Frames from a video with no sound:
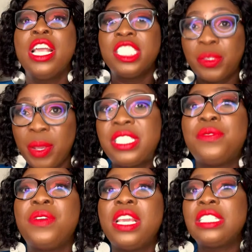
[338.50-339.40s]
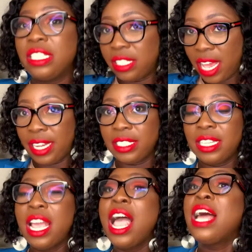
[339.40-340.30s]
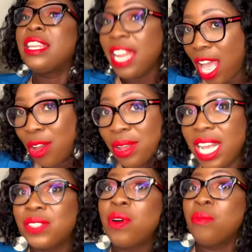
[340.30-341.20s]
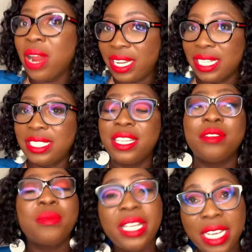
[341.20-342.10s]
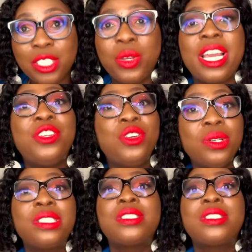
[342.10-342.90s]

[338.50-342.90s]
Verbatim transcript: specific designs now as for marketing please you can use